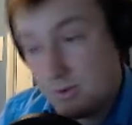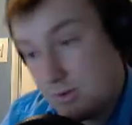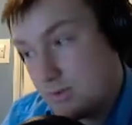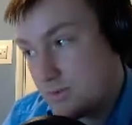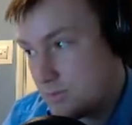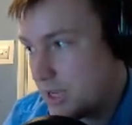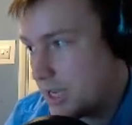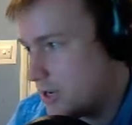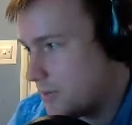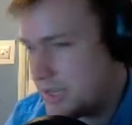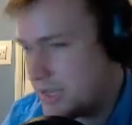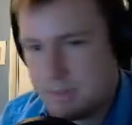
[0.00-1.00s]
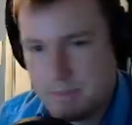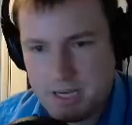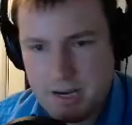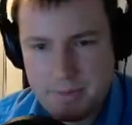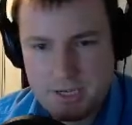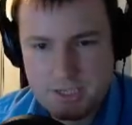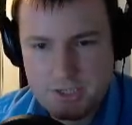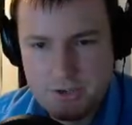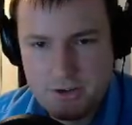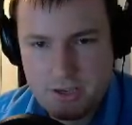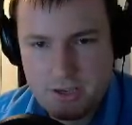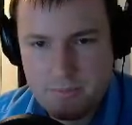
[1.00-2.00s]
It could be. Some of the nebulas do
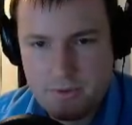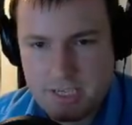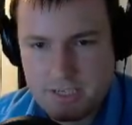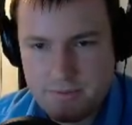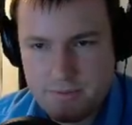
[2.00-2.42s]
look impressive.